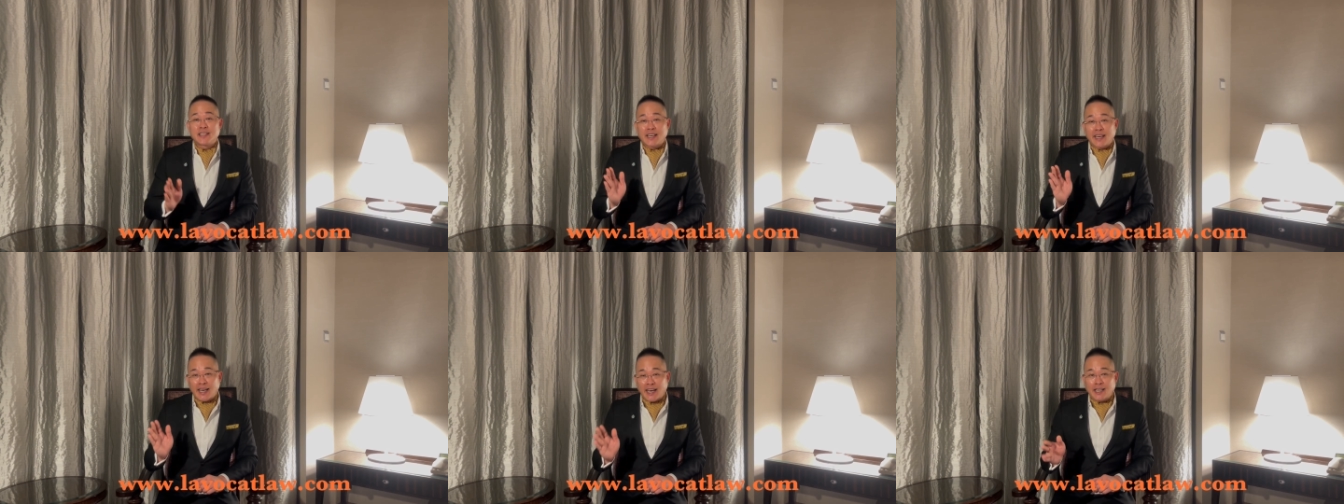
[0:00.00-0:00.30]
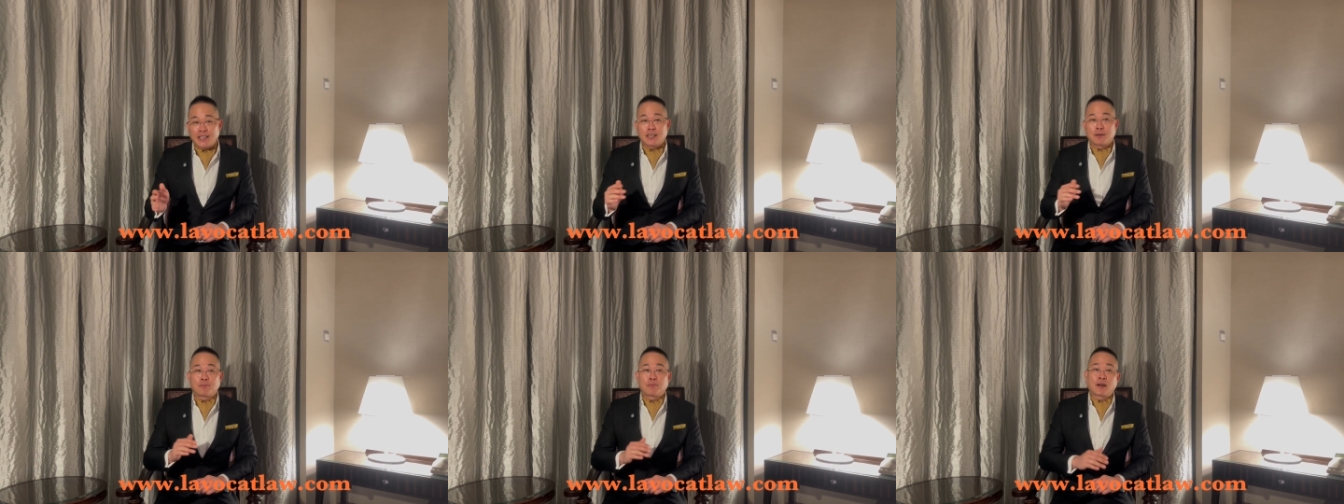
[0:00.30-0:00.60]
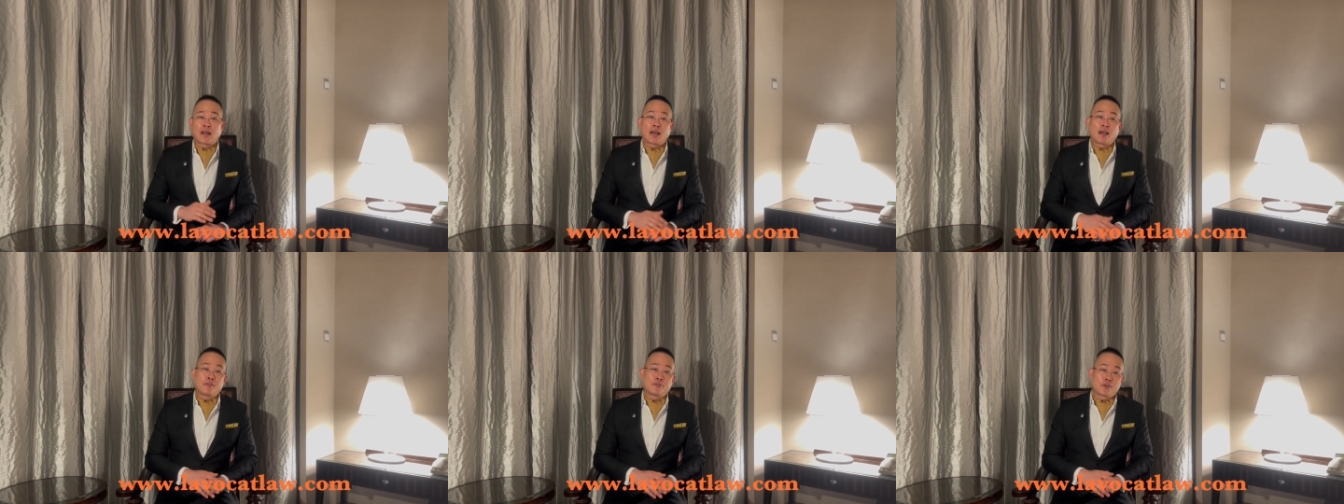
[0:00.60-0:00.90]
can
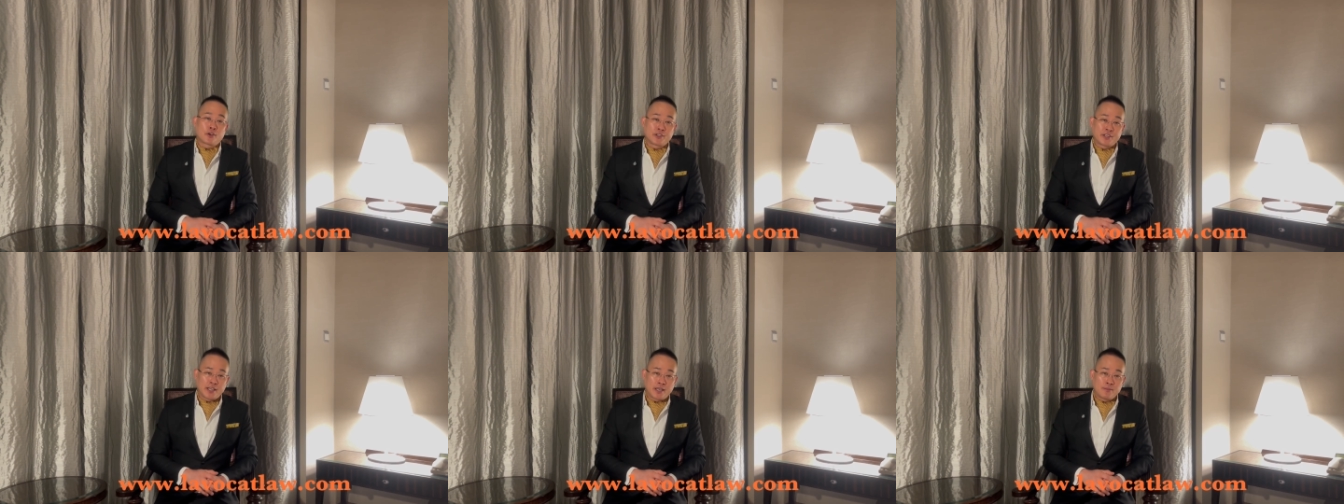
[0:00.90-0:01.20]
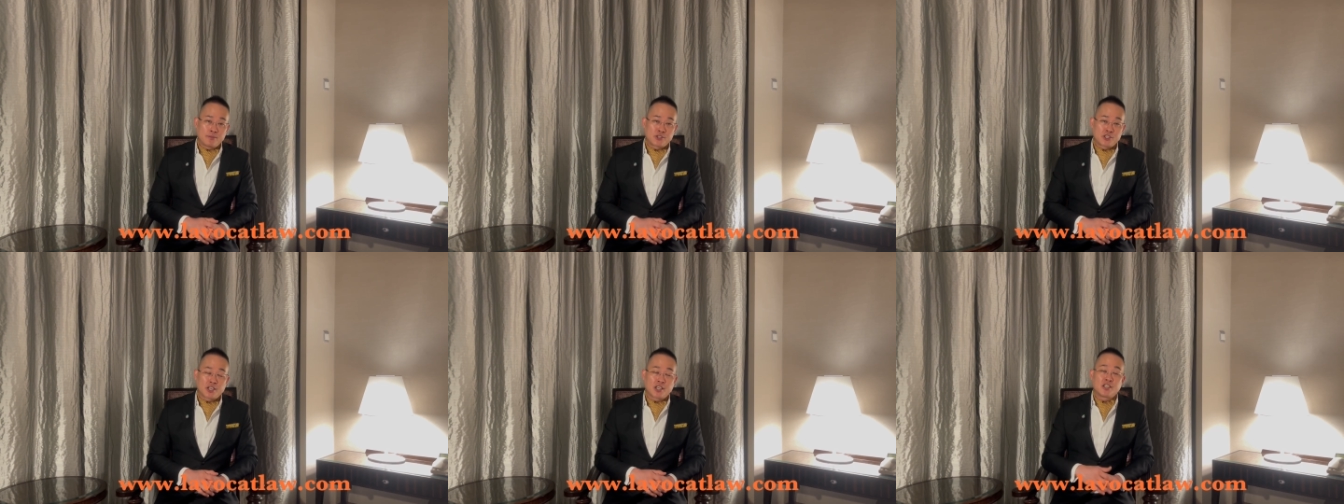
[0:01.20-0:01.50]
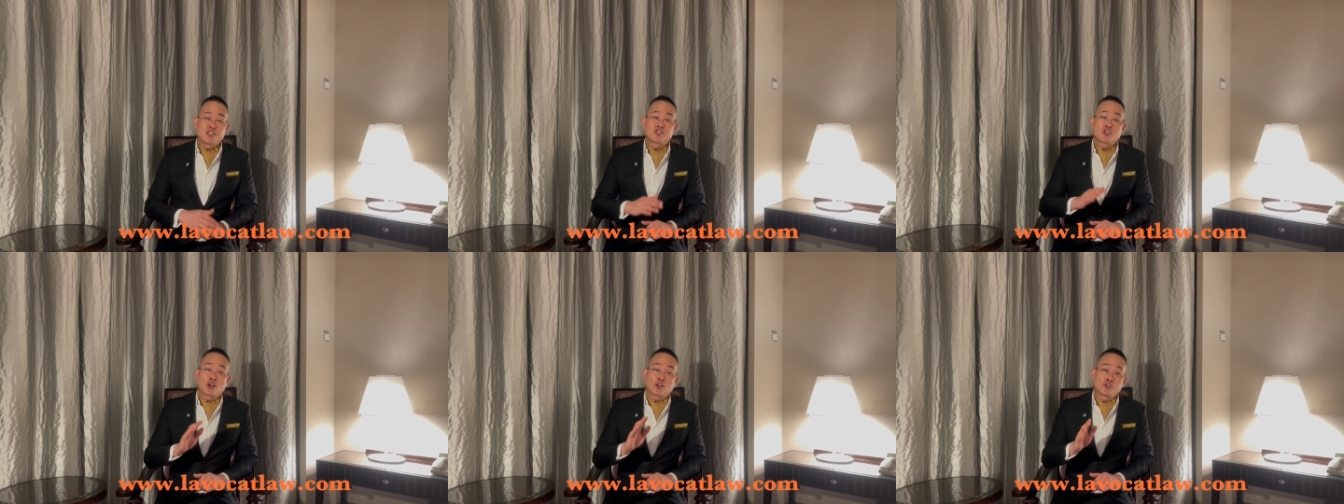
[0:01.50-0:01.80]
apply for a name
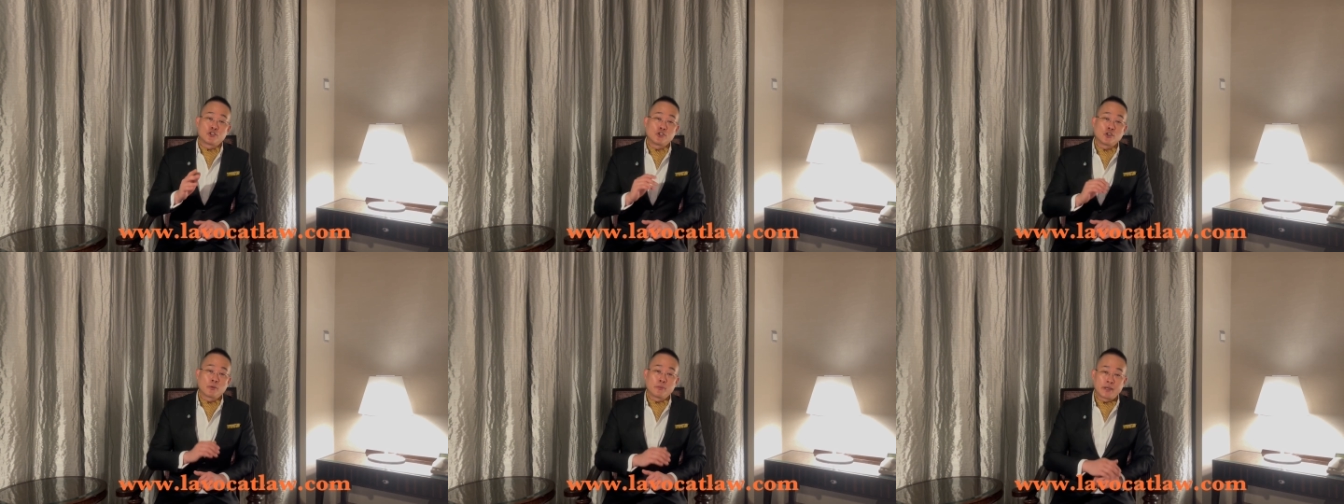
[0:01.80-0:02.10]
change on your